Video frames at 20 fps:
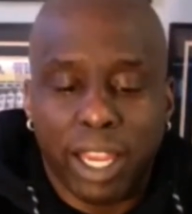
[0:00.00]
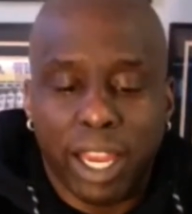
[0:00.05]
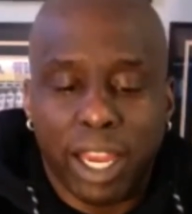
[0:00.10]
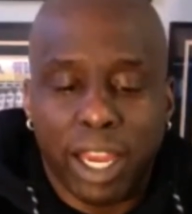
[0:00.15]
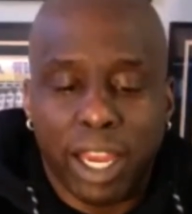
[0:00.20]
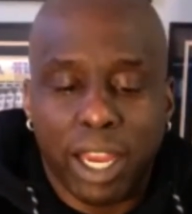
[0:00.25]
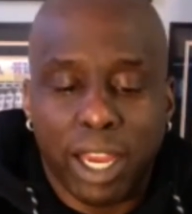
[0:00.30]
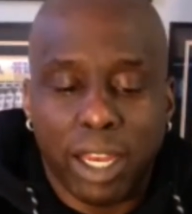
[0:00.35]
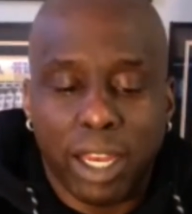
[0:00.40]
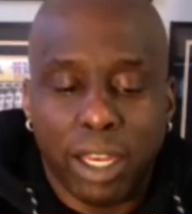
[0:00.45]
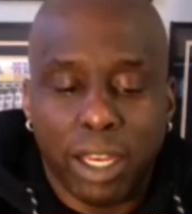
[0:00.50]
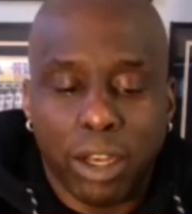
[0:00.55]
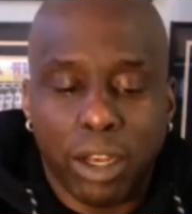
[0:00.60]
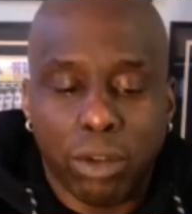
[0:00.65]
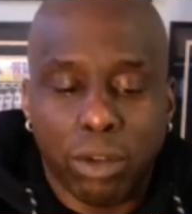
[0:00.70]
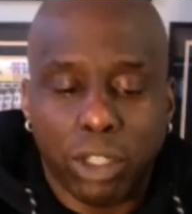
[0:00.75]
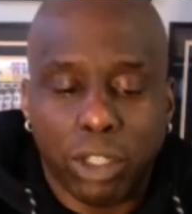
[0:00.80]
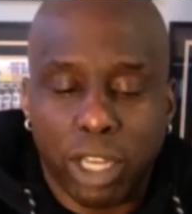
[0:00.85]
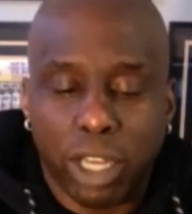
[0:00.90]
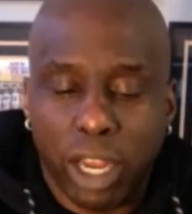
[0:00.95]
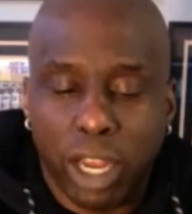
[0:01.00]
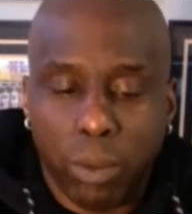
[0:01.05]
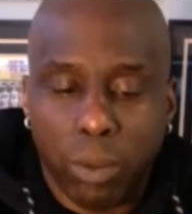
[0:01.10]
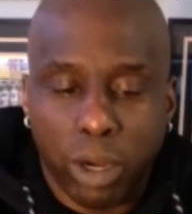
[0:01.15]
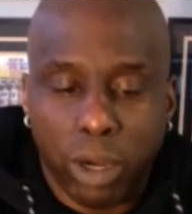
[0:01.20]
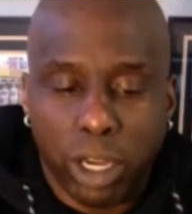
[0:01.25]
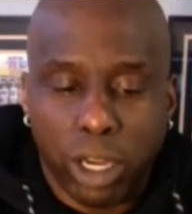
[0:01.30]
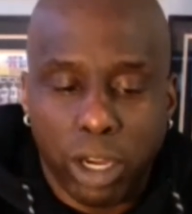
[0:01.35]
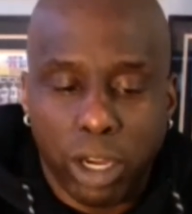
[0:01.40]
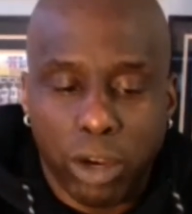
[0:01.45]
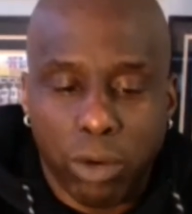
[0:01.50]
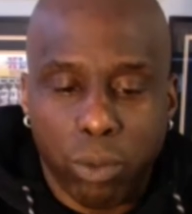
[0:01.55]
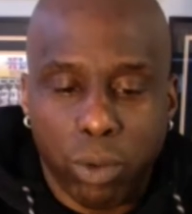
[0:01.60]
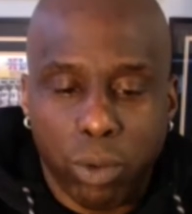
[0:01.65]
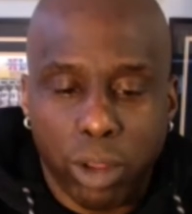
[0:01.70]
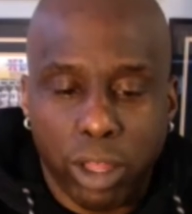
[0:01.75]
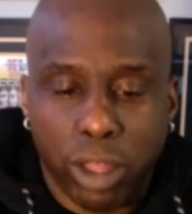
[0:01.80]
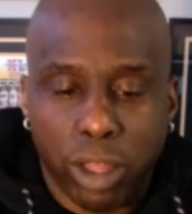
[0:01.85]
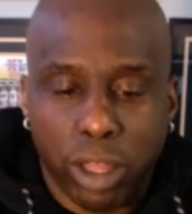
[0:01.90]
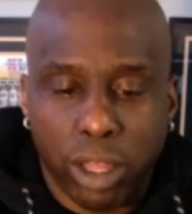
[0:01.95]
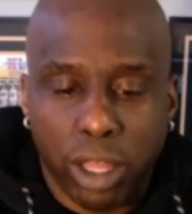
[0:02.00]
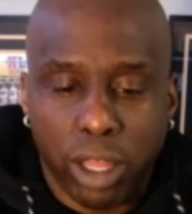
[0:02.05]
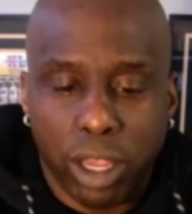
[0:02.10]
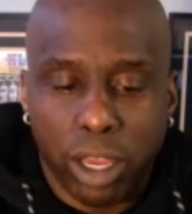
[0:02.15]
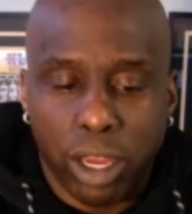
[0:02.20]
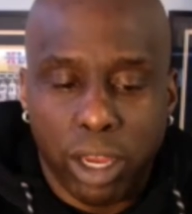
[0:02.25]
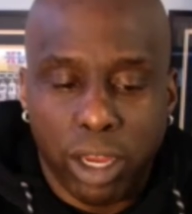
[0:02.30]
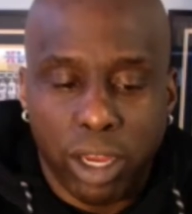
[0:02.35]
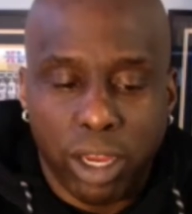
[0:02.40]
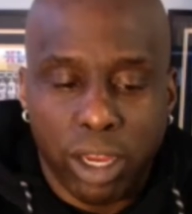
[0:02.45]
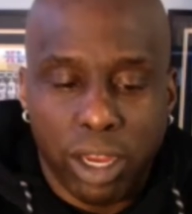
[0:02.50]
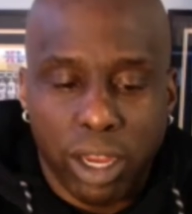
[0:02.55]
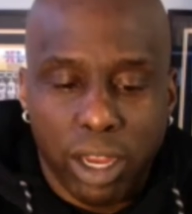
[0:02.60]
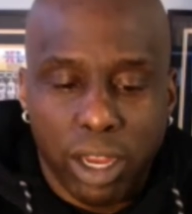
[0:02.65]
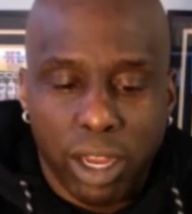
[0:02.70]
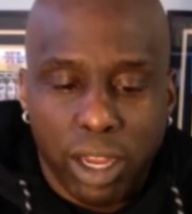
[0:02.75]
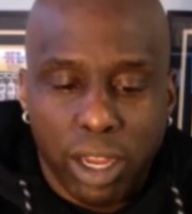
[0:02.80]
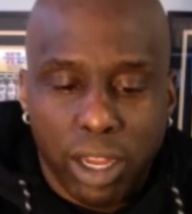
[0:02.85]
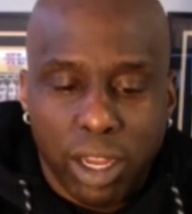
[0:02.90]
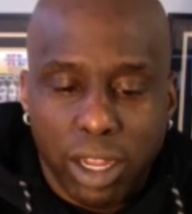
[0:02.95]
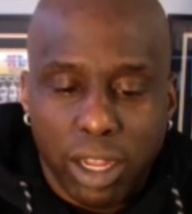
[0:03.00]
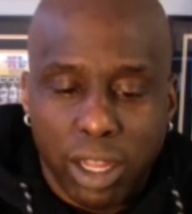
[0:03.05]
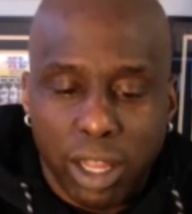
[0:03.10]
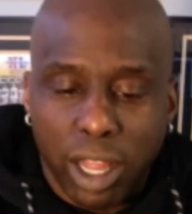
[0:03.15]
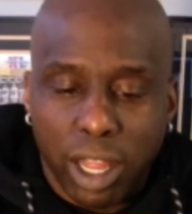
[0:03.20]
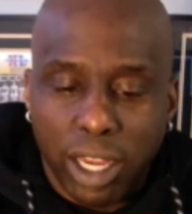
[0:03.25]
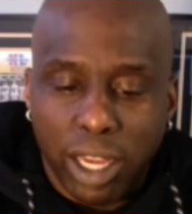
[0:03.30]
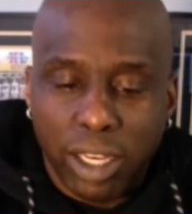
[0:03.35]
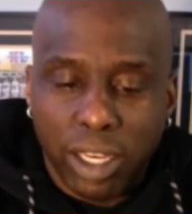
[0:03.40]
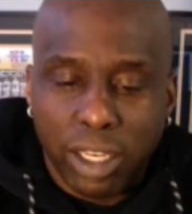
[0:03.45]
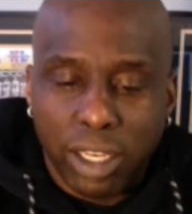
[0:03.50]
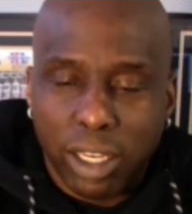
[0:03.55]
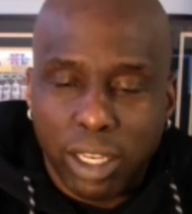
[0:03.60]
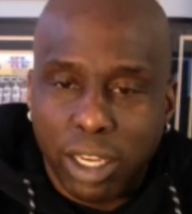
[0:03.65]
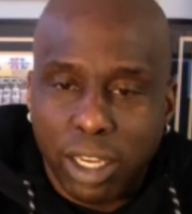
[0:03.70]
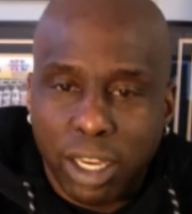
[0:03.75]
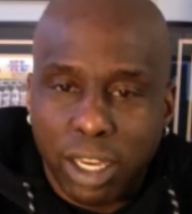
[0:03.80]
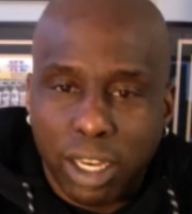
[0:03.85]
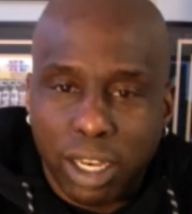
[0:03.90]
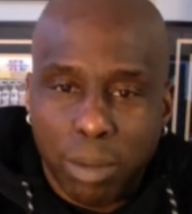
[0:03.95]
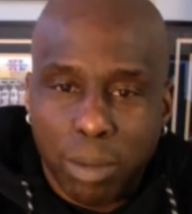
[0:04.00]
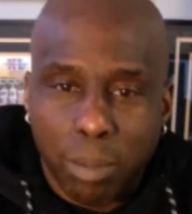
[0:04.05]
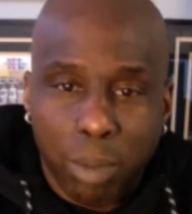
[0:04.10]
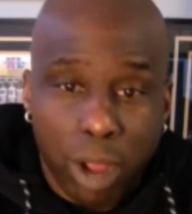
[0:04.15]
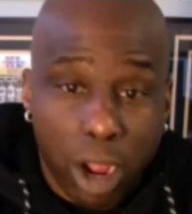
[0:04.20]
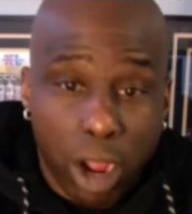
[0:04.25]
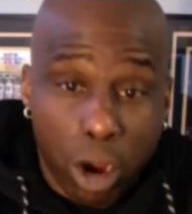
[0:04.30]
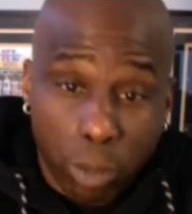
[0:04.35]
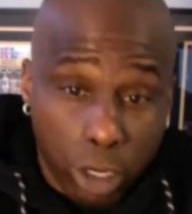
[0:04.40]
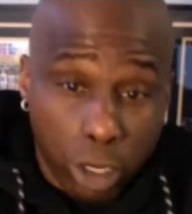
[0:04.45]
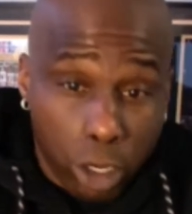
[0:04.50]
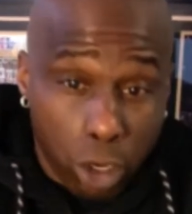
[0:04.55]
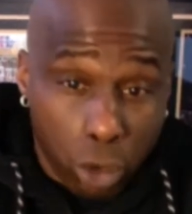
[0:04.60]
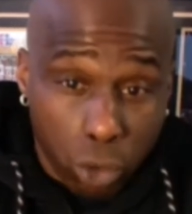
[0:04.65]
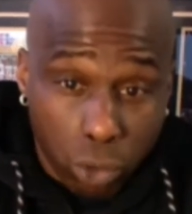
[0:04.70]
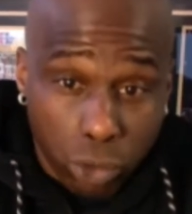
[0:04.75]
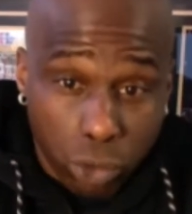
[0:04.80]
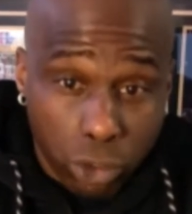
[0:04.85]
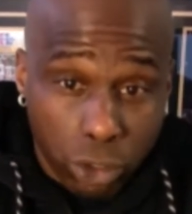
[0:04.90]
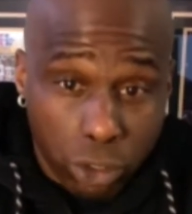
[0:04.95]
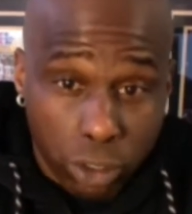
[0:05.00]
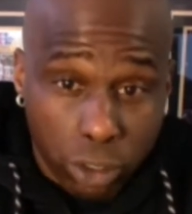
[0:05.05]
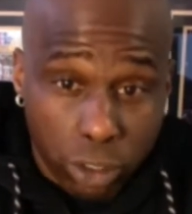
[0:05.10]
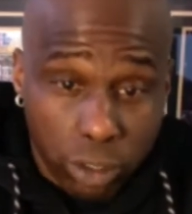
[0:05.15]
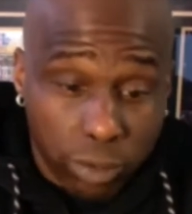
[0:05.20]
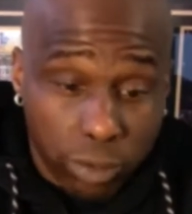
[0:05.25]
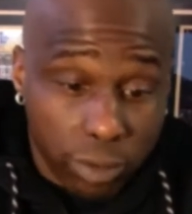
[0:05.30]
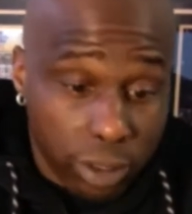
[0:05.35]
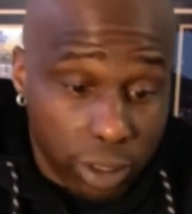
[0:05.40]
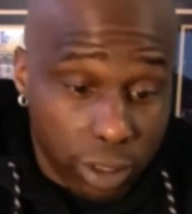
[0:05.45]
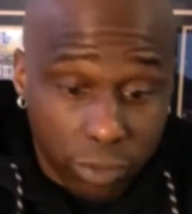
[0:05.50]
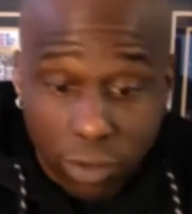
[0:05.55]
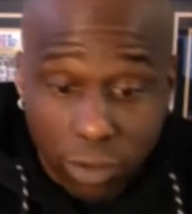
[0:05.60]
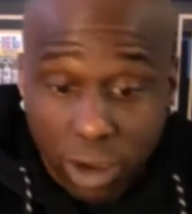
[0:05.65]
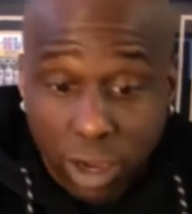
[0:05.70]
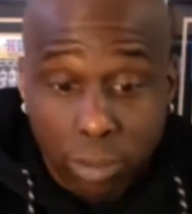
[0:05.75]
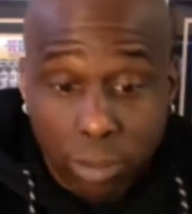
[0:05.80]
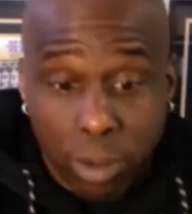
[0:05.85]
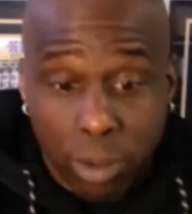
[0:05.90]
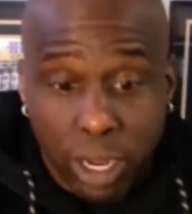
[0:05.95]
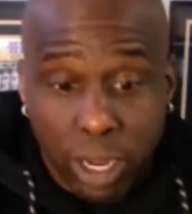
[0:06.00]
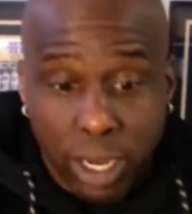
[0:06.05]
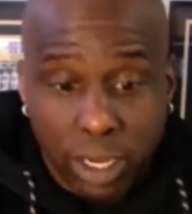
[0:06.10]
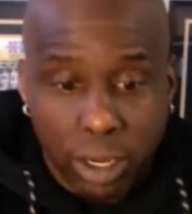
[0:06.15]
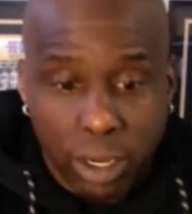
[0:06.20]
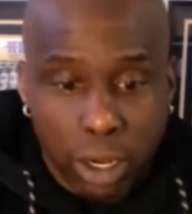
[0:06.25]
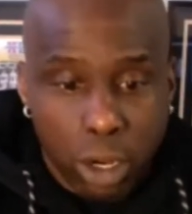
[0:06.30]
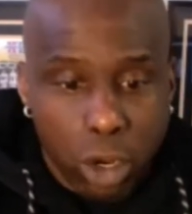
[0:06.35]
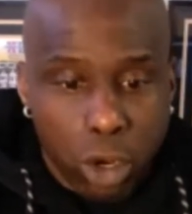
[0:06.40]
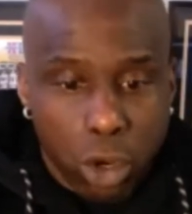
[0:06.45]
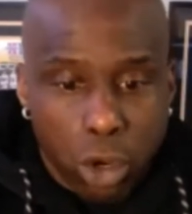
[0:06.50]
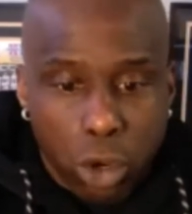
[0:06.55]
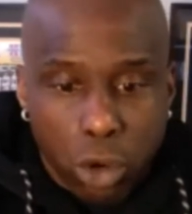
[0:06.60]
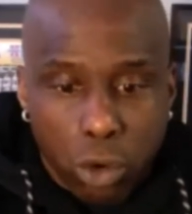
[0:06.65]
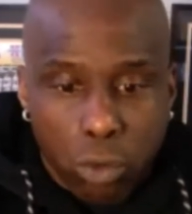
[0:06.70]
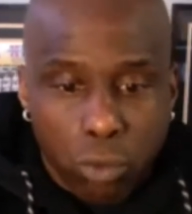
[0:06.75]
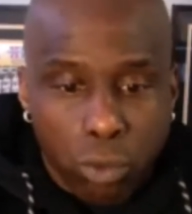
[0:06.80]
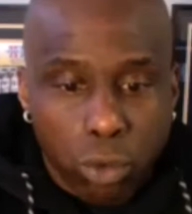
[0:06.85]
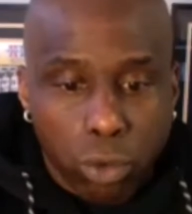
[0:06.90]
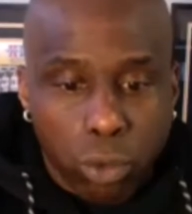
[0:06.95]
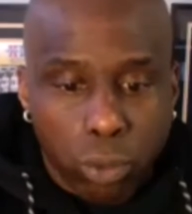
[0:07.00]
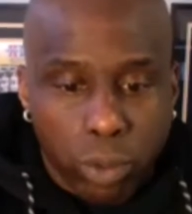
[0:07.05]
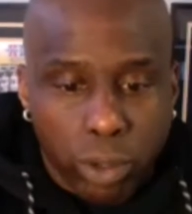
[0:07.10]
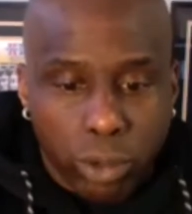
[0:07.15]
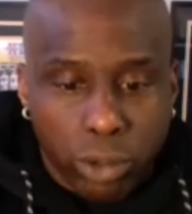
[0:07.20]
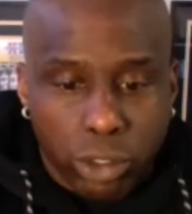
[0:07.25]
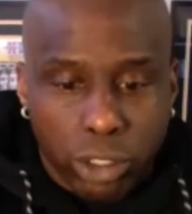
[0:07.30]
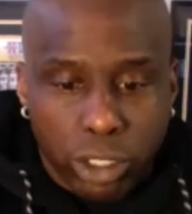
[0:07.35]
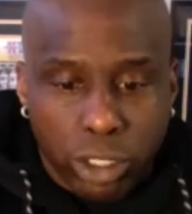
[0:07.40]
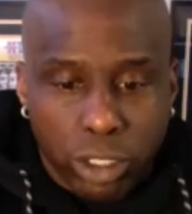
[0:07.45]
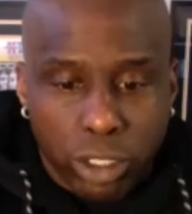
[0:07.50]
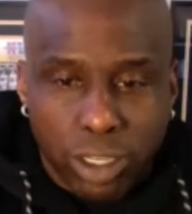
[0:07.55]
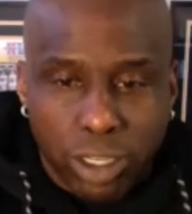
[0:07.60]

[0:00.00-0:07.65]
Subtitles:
And, today we're here with a client, an empowerment coach, and friend of mine, Ruth Wilson.